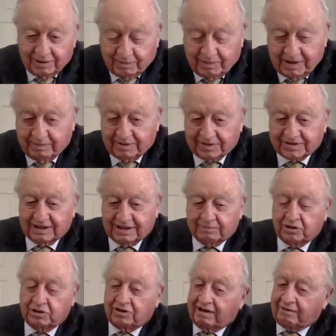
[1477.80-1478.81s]
the people
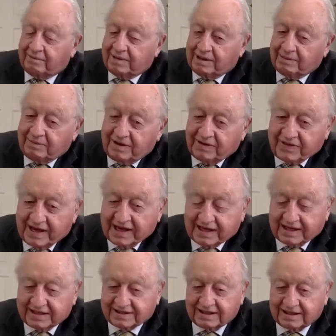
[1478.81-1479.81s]
something. You have made me
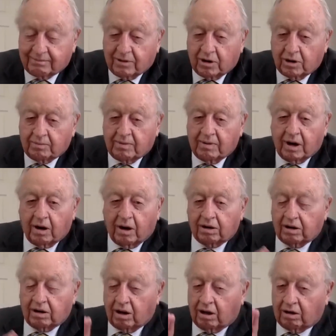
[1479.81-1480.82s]
think of something, of
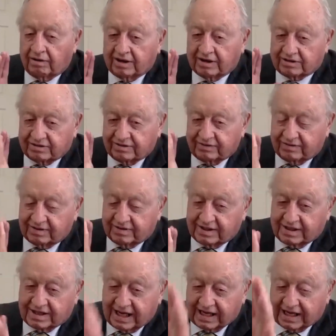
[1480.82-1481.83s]
all this
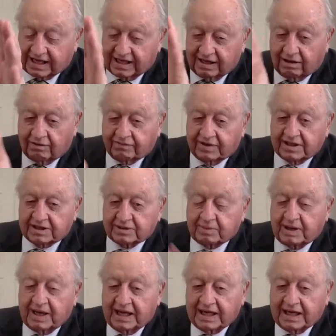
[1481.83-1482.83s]
taking off in this
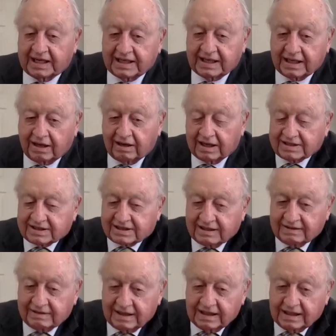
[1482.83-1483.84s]
plane and all this
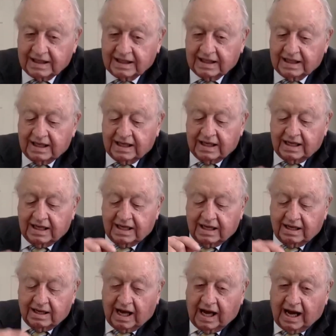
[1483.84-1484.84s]
stuff.
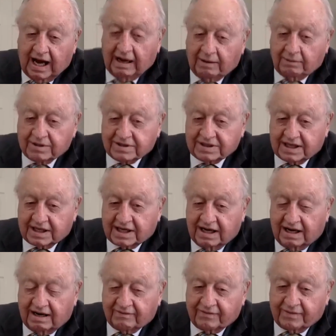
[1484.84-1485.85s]
I was at a
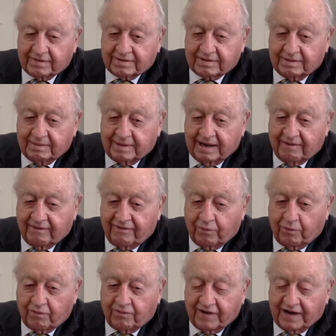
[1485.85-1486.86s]
conference about
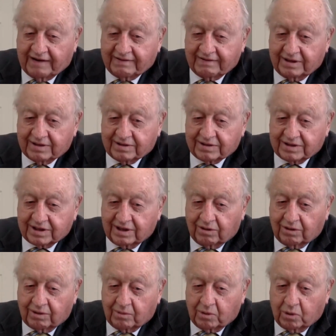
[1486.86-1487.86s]
4 or 5 years
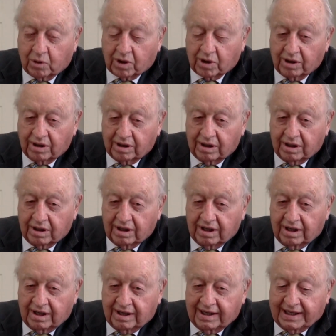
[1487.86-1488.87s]
ago or more,
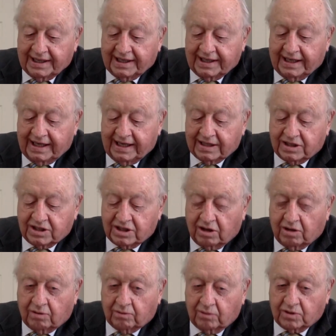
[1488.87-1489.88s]
and
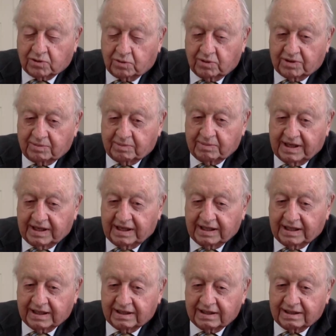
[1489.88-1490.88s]
Joan was with
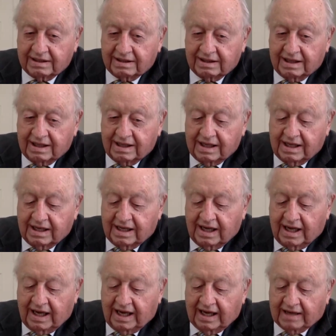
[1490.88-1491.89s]
me,
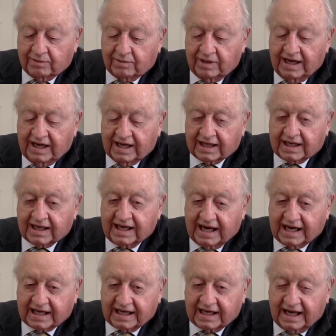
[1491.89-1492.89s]
and we had a
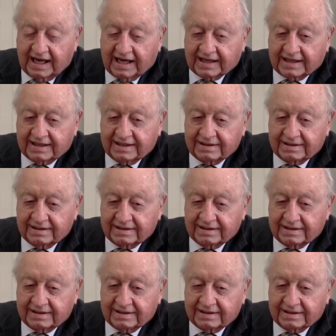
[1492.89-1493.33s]
Cadillac,